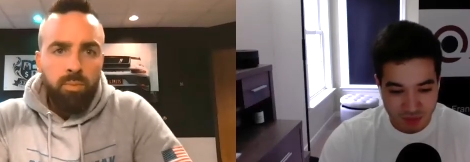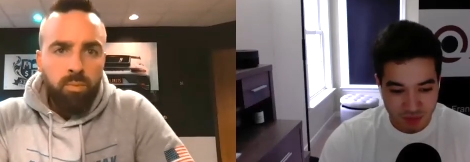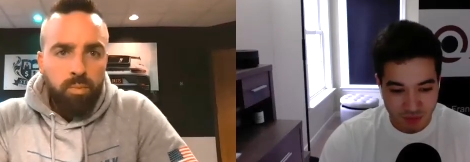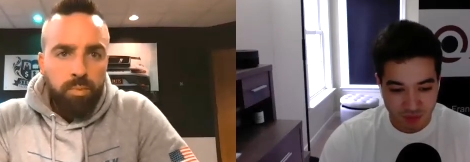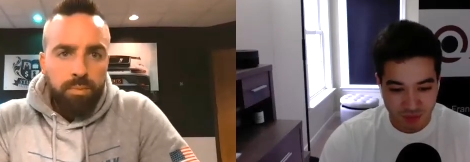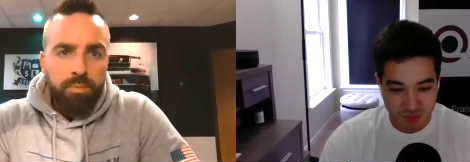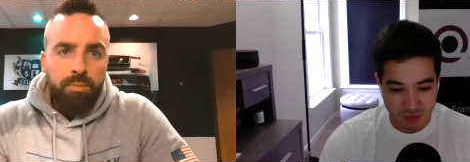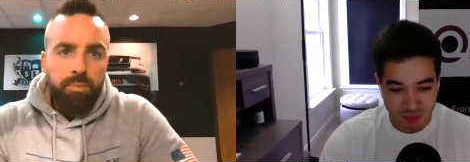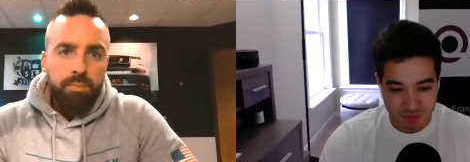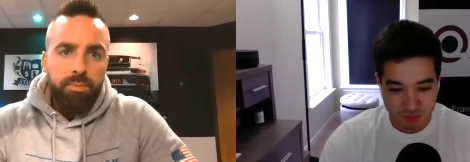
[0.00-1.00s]
Speaker 1: career. And
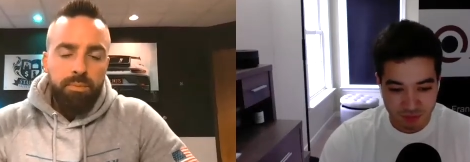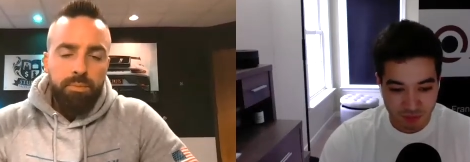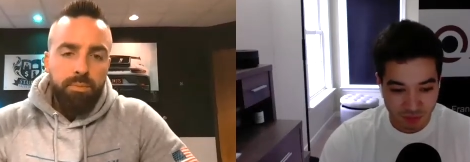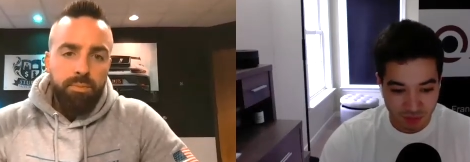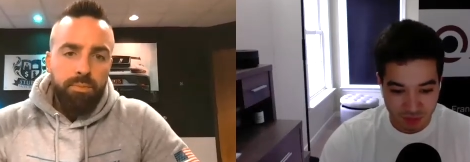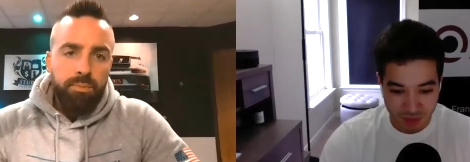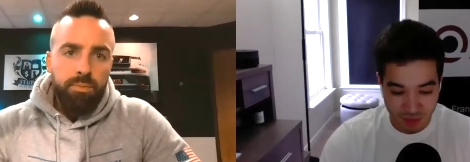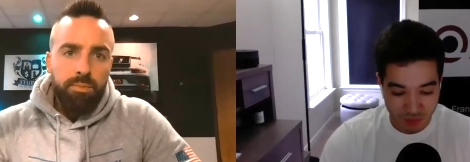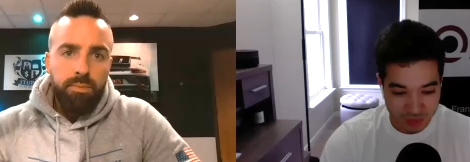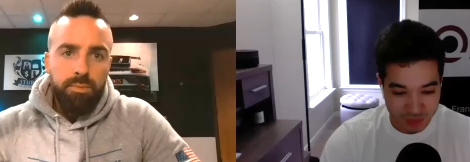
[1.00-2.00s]
I've on on
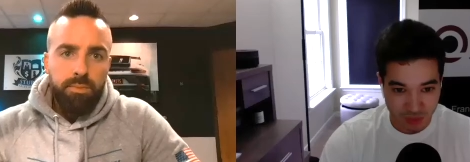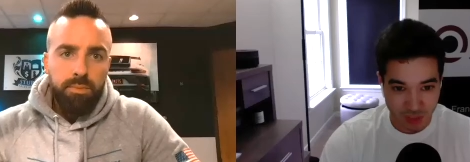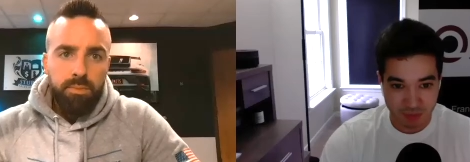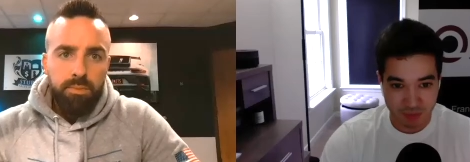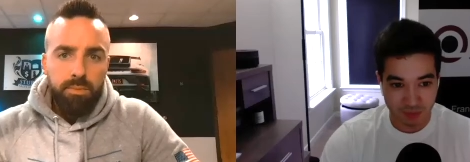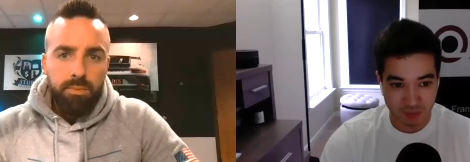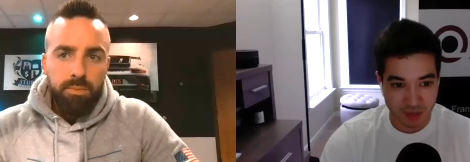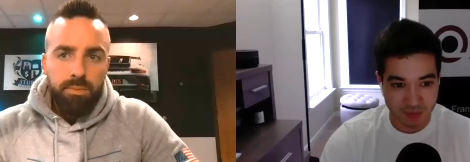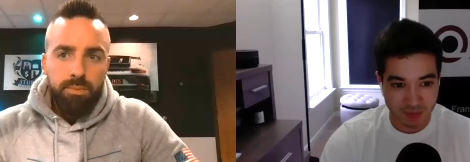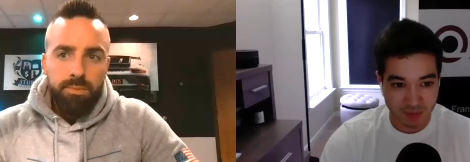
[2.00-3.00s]
Instagram,
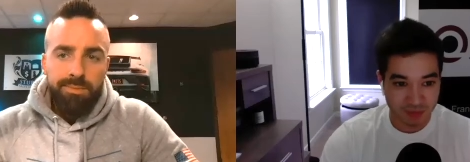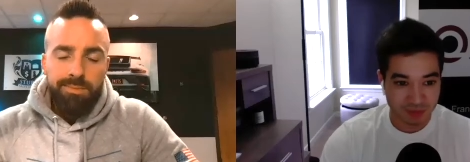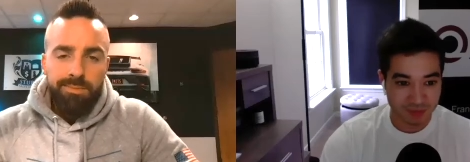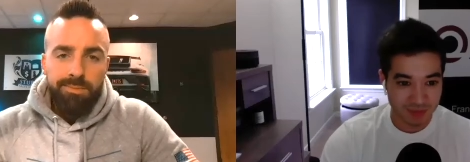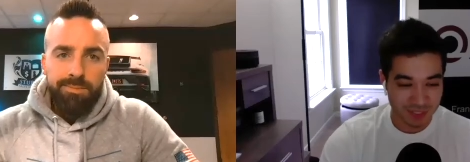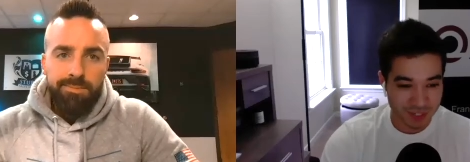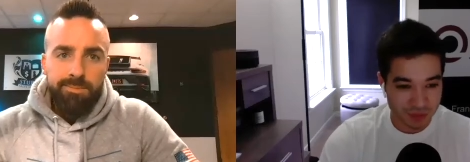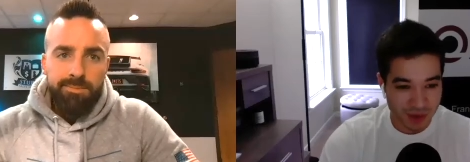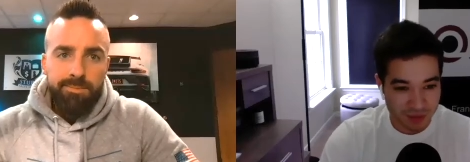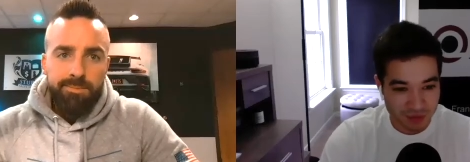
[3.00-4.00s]
Graham, and glad to
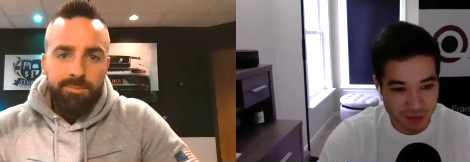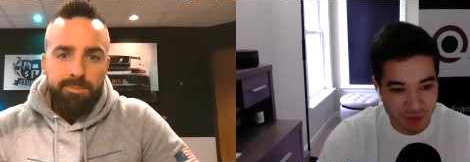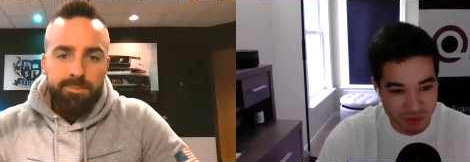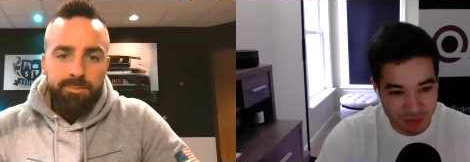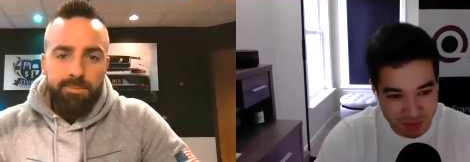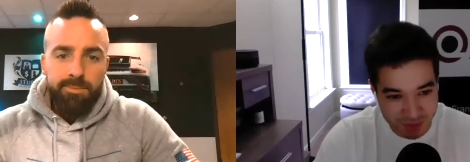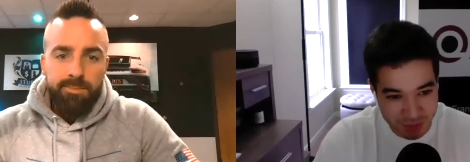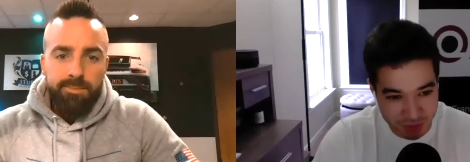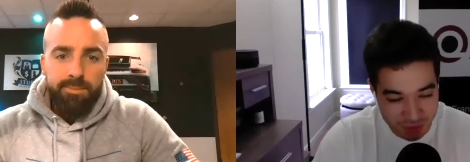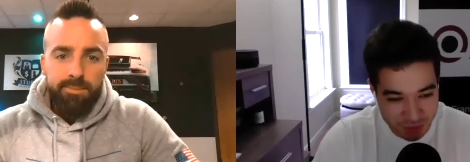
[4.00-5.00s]
have you over, uh,
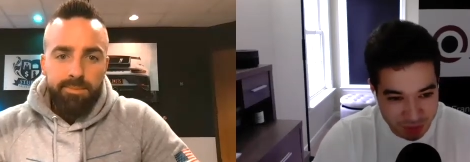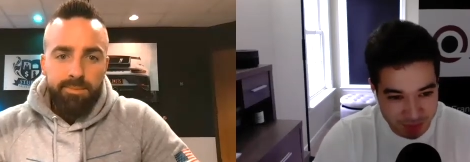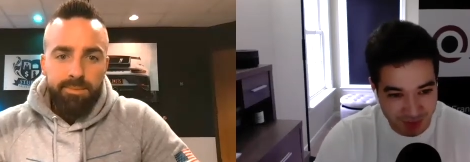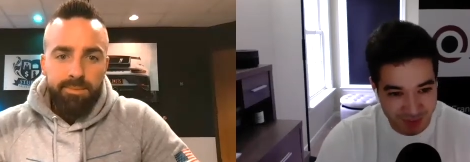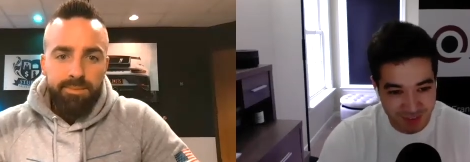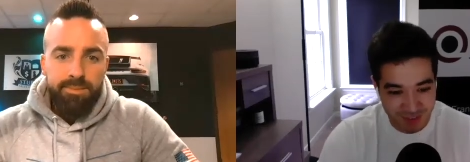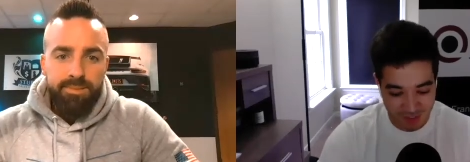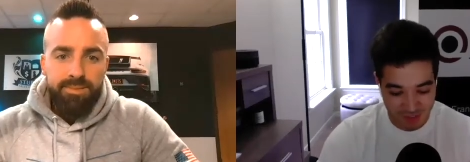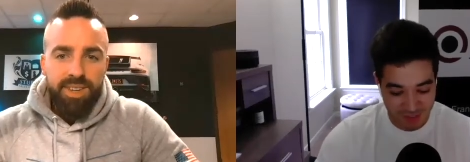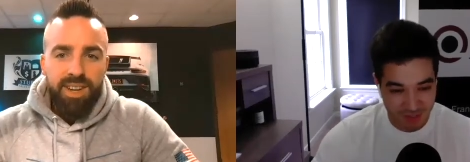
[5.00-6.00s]
Jordan Stupar.
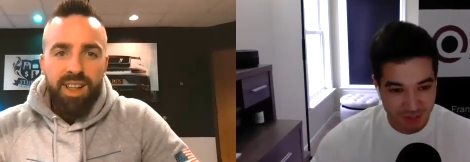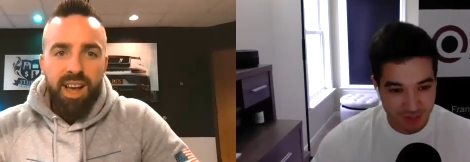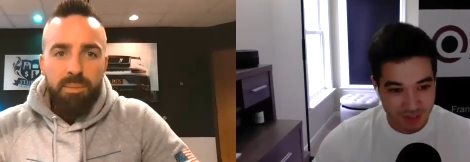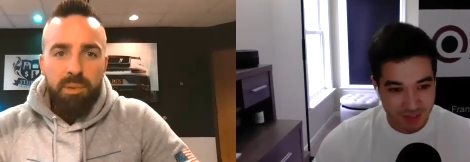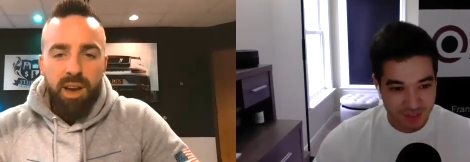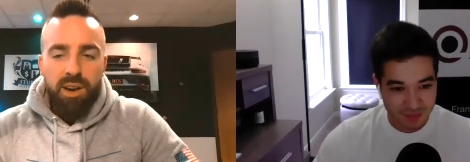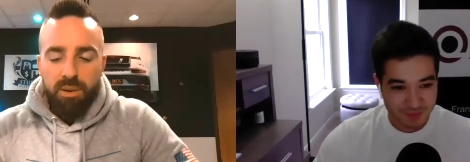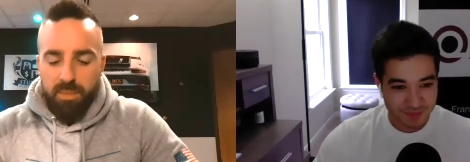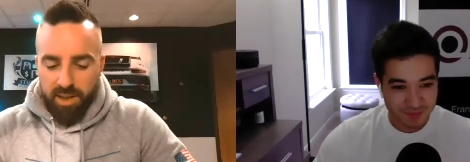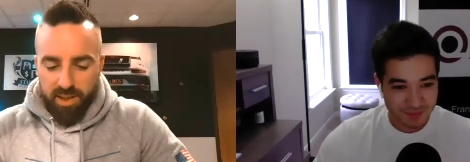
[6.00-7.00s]
Speaker 2: Glad to be on here,
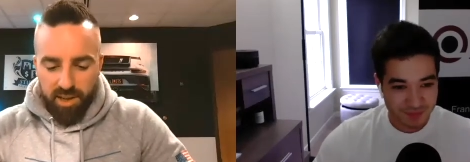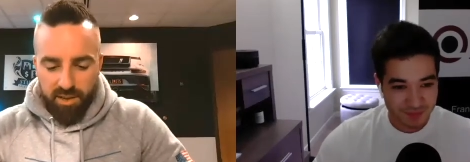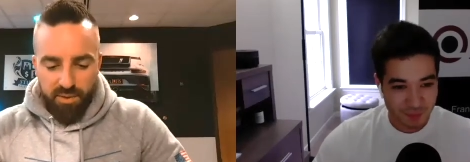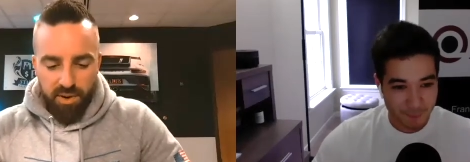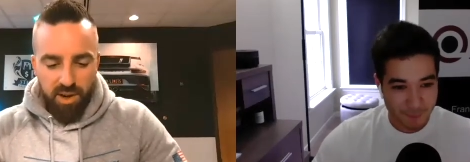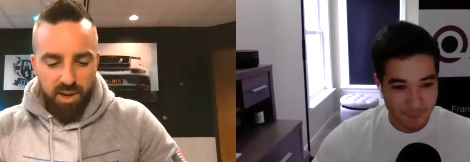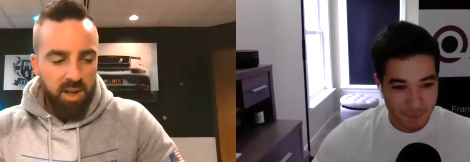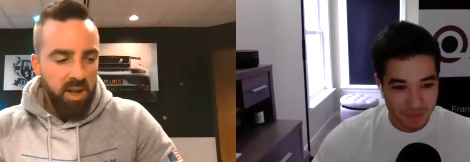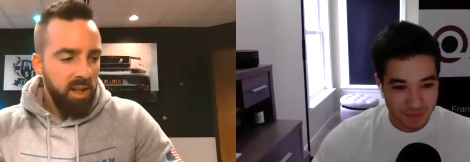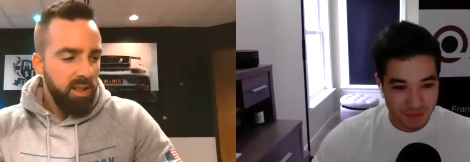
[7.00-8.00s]
man. Thanks for uh,
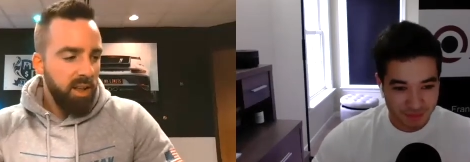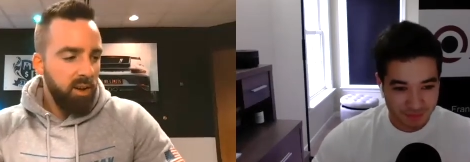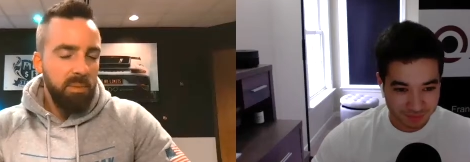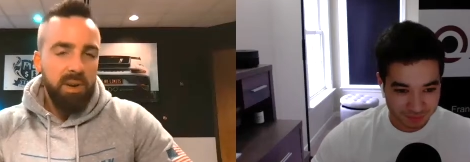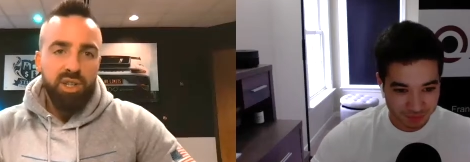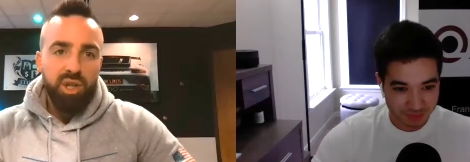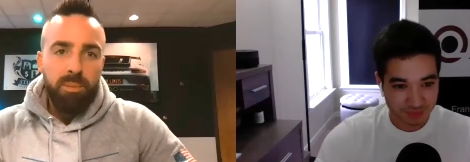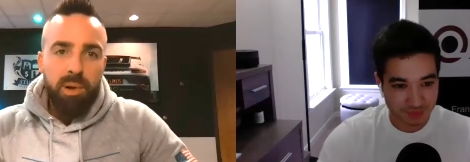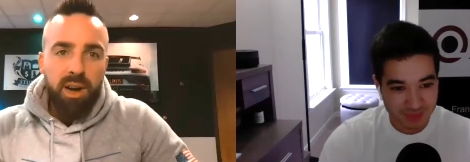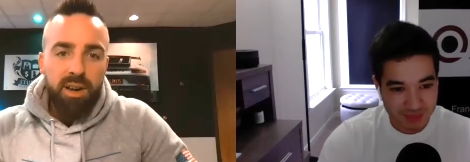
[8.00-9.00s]
allowing me to jump
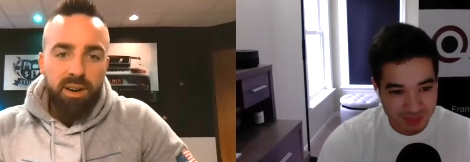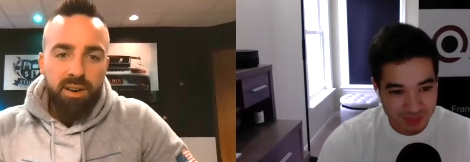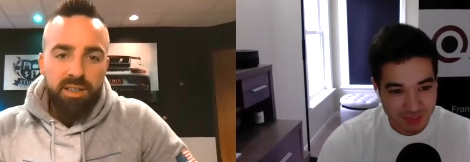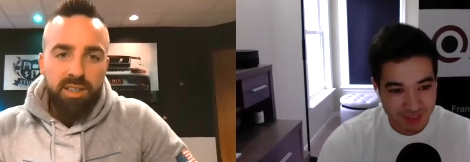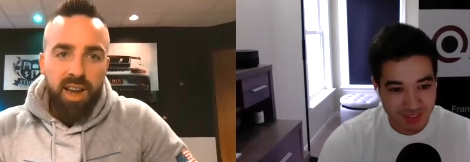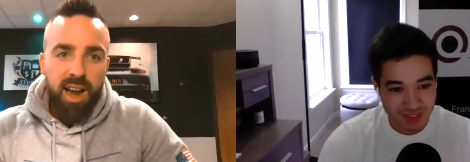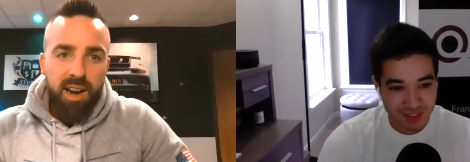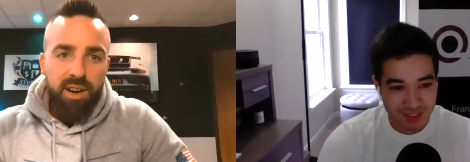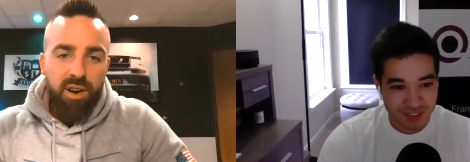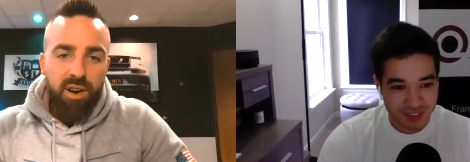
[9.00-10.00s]
on here and say hi to your
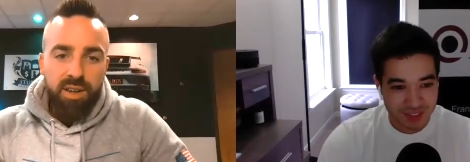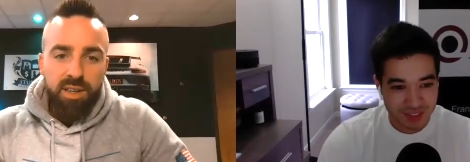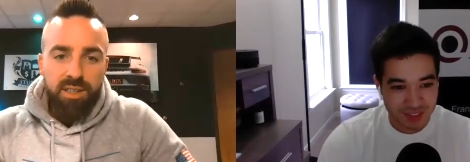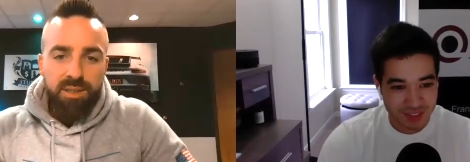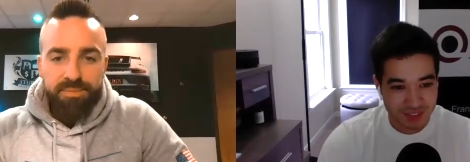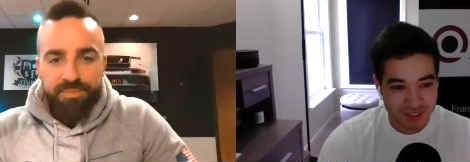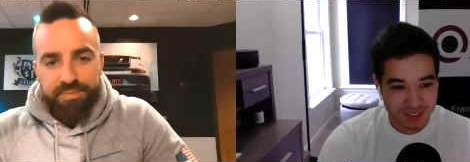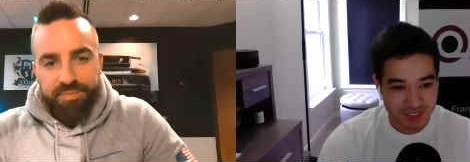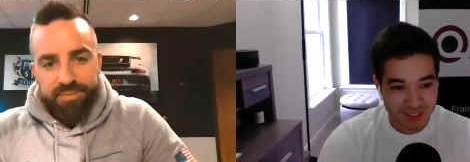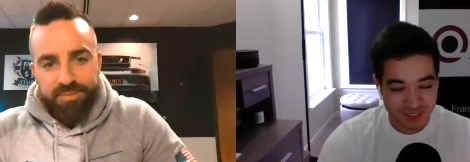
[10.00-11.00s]
audience.
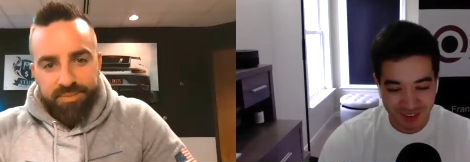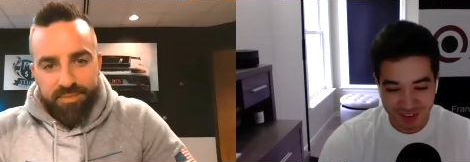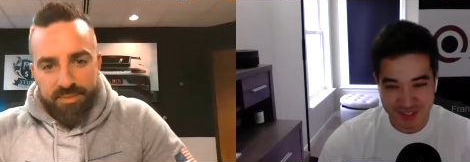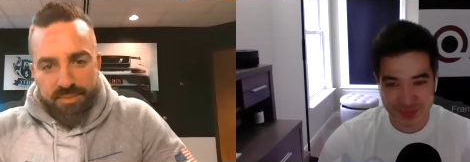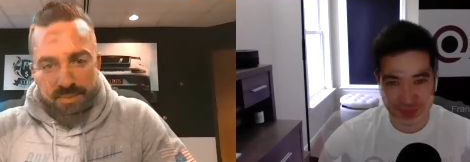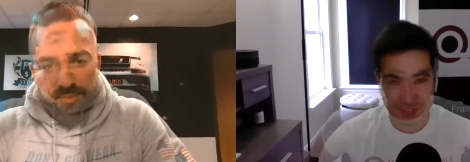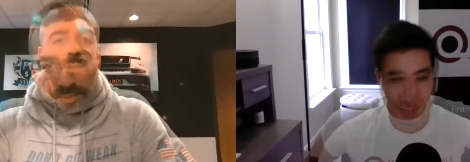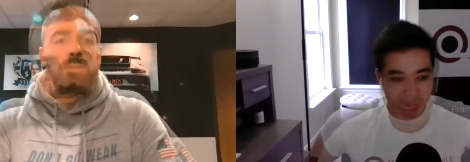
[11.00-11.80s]
Speaker 1: Awesome, man.